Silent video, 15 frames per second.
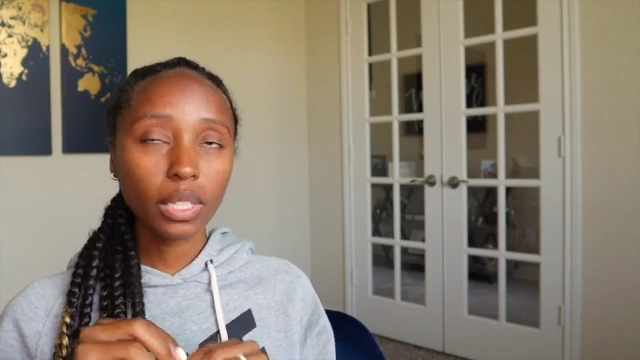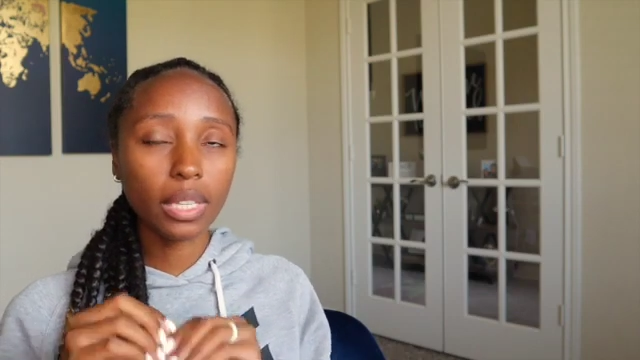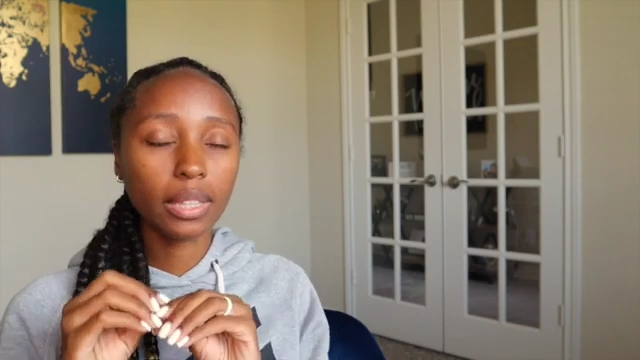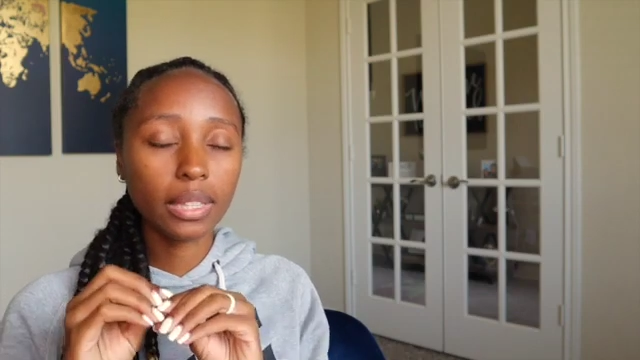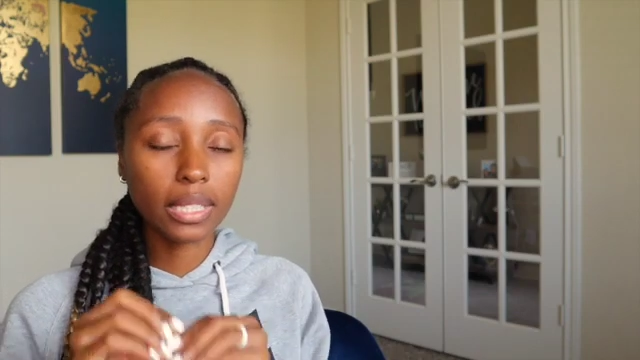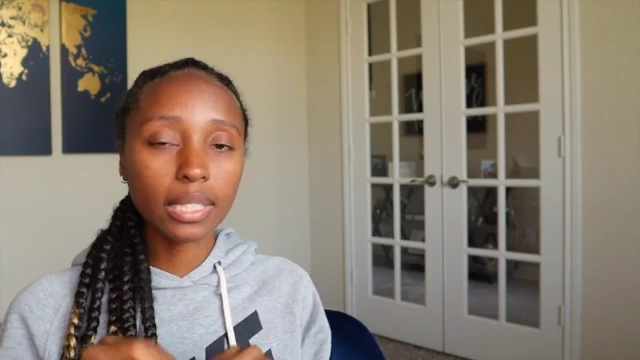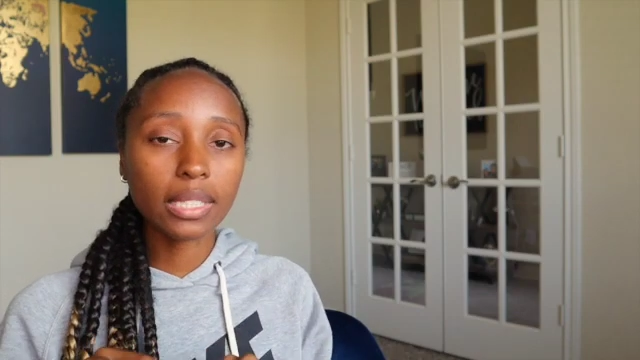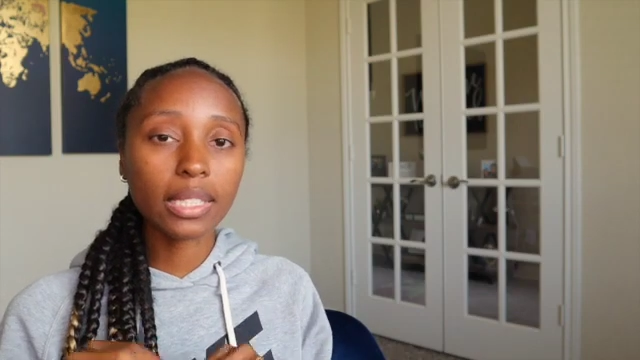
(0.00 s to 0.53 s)

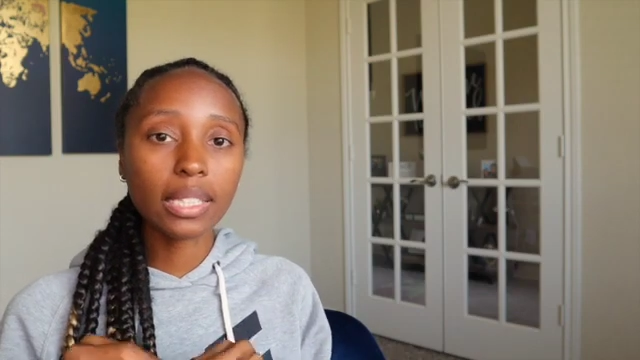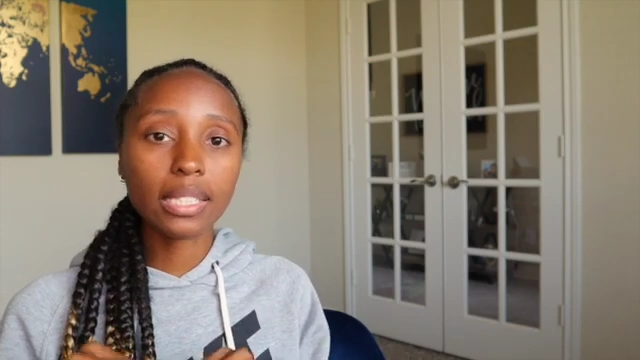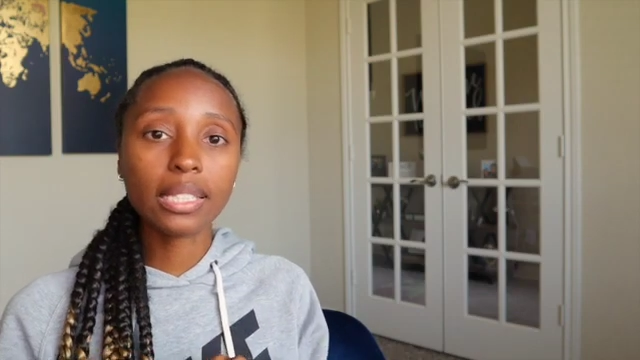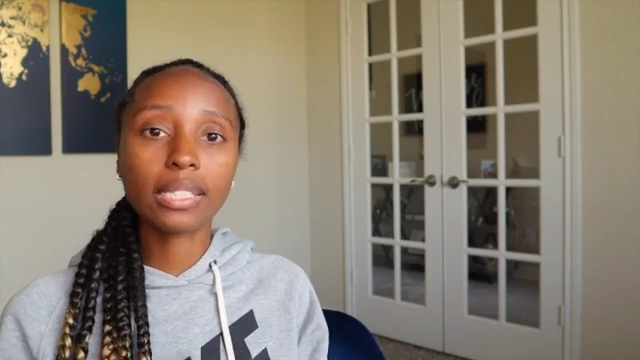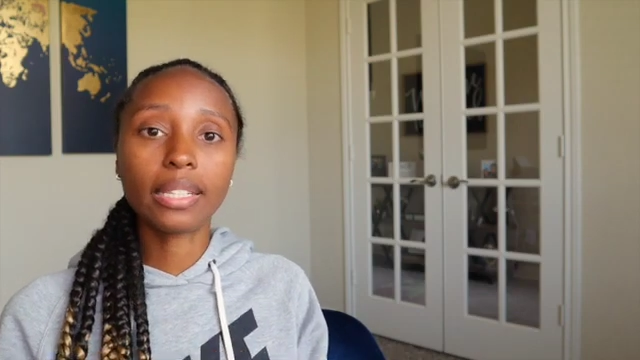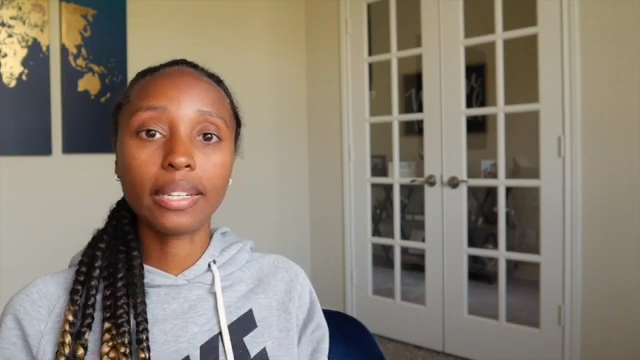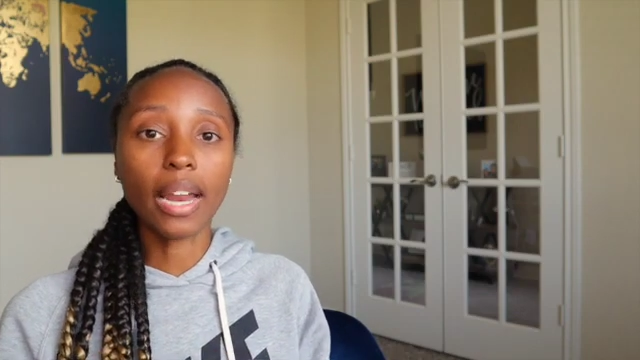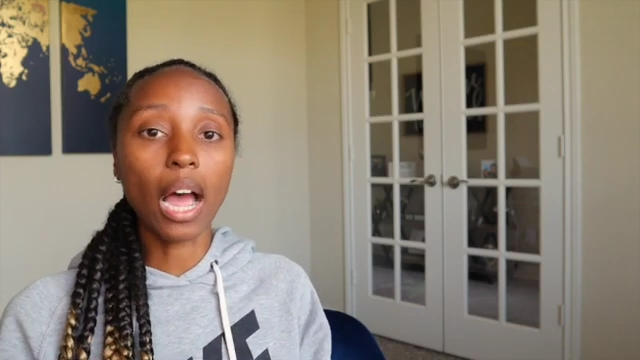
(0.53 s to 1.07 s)
This
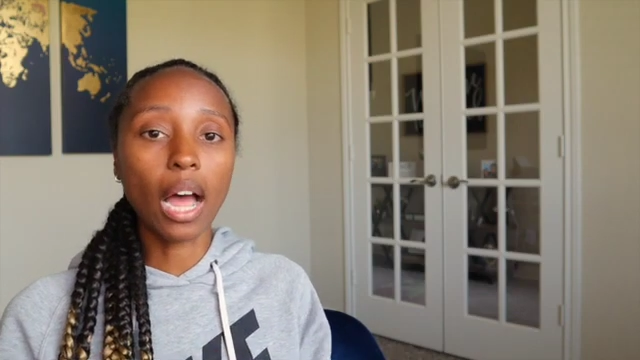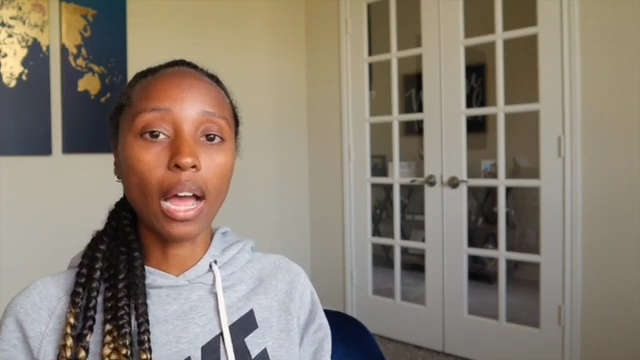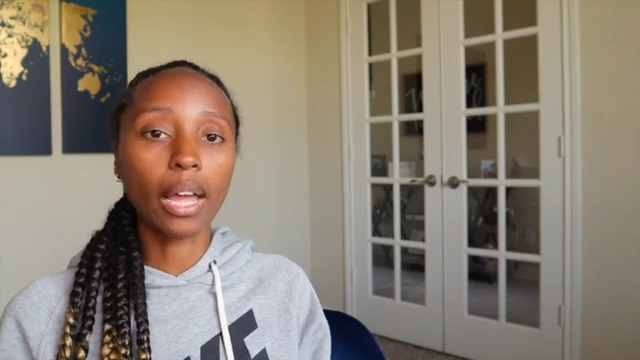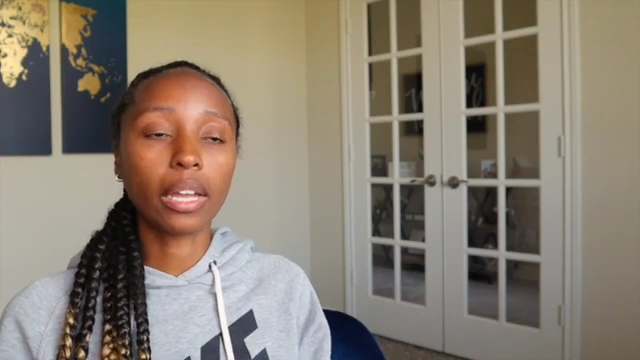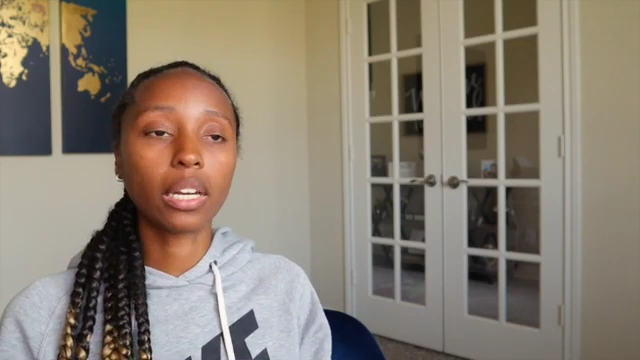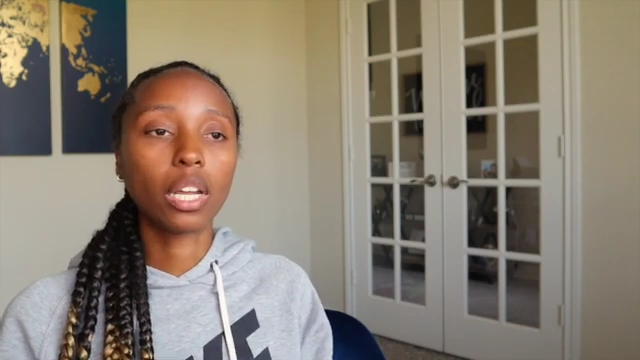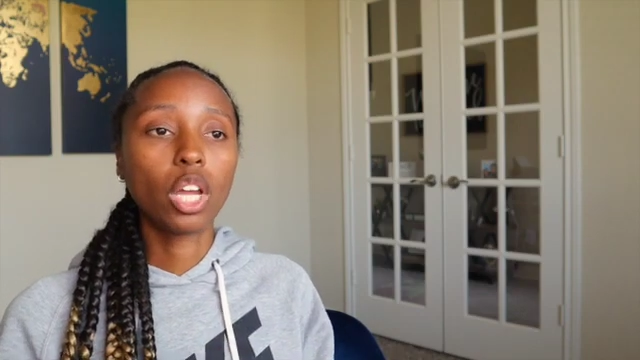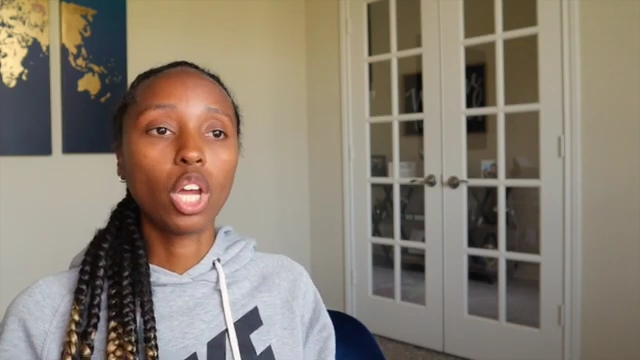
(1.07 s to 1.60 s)
is
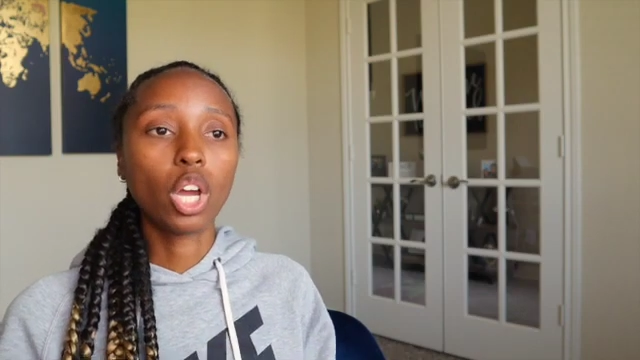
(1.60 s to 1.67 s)
not